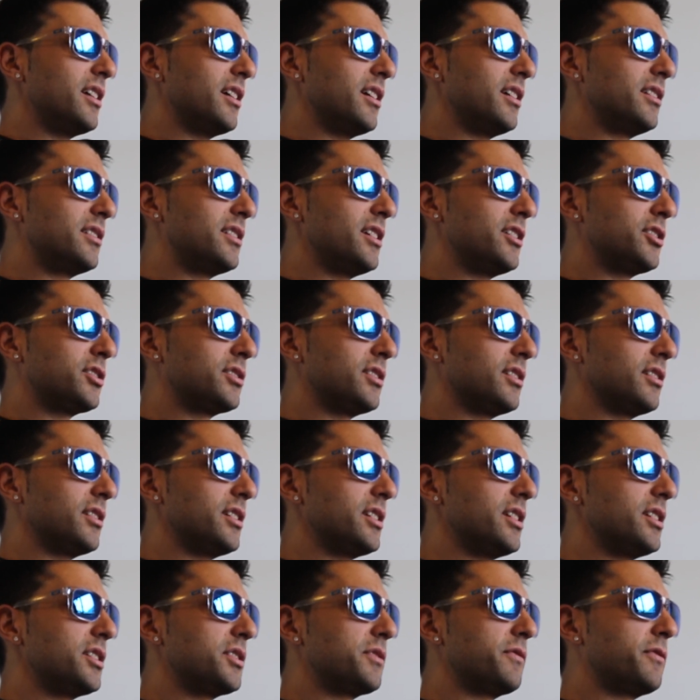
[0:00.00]
additionally,
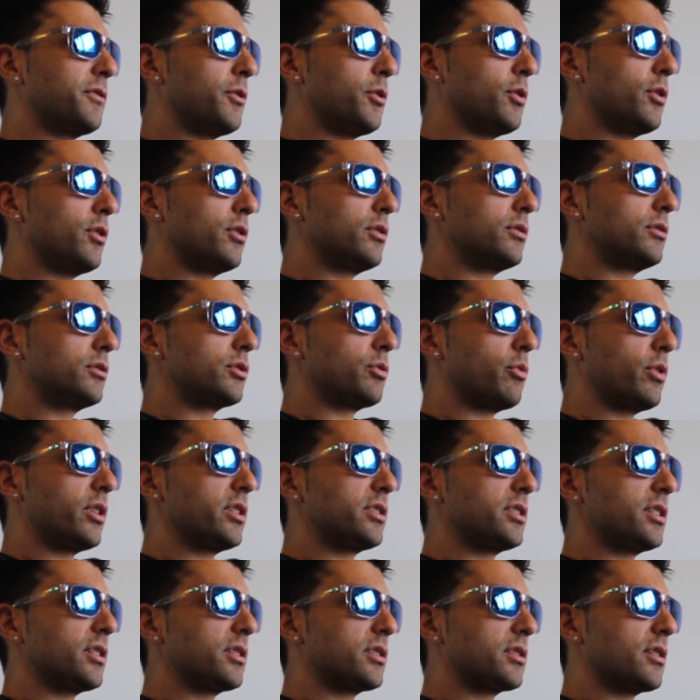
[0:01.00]
he's fought
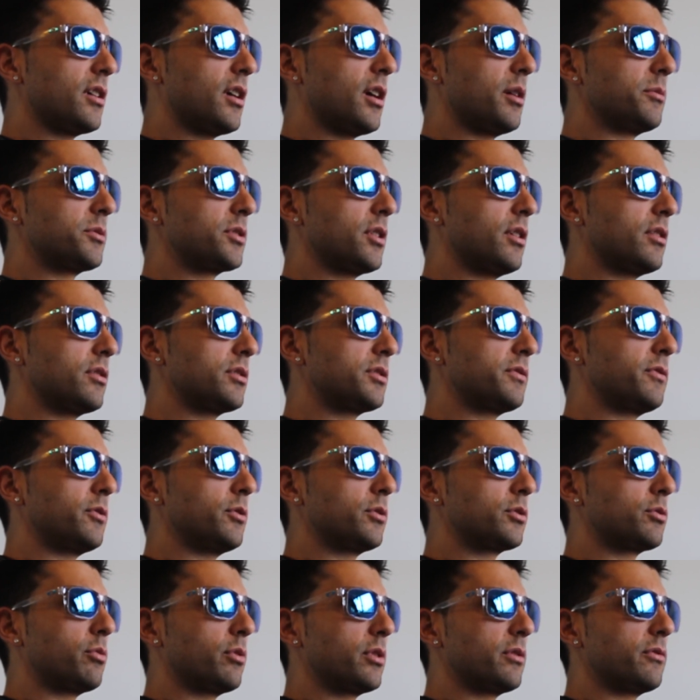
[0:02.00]
26 times. Conor's
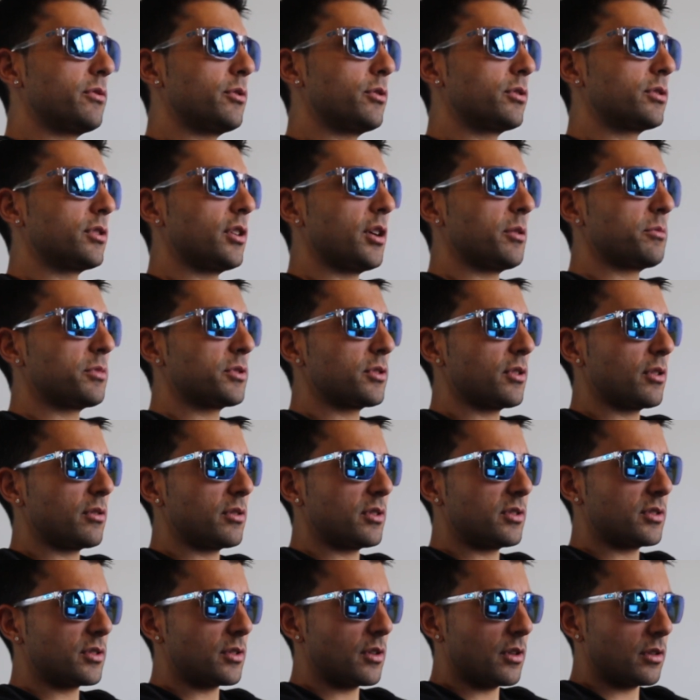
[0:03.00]
fought 24 times. So
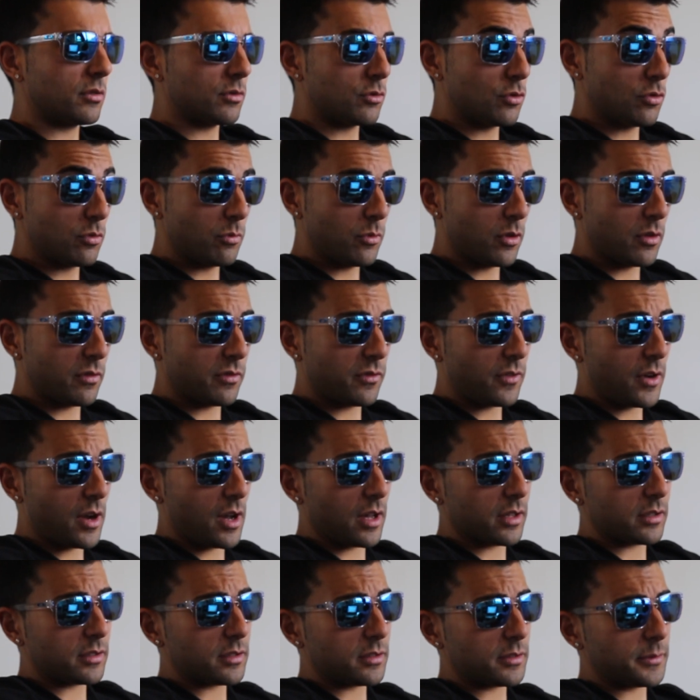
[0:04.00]
he's got 2 more
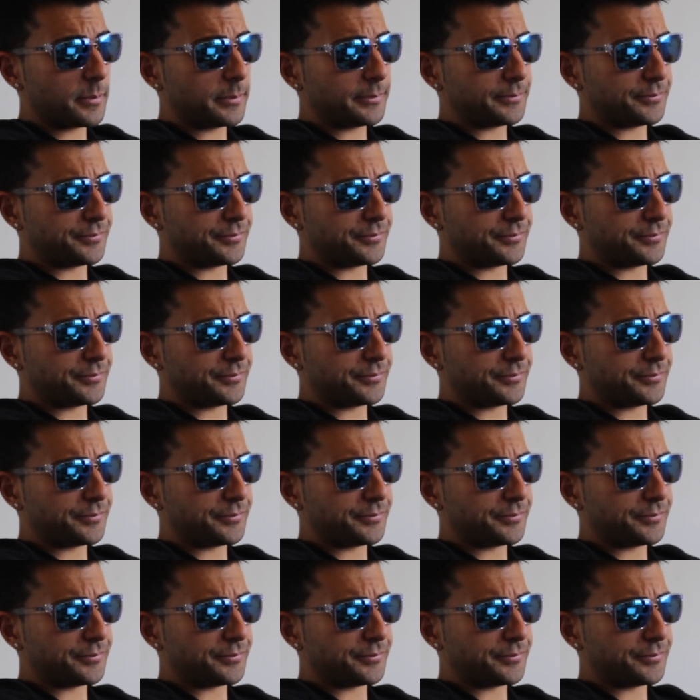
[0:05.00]
fights.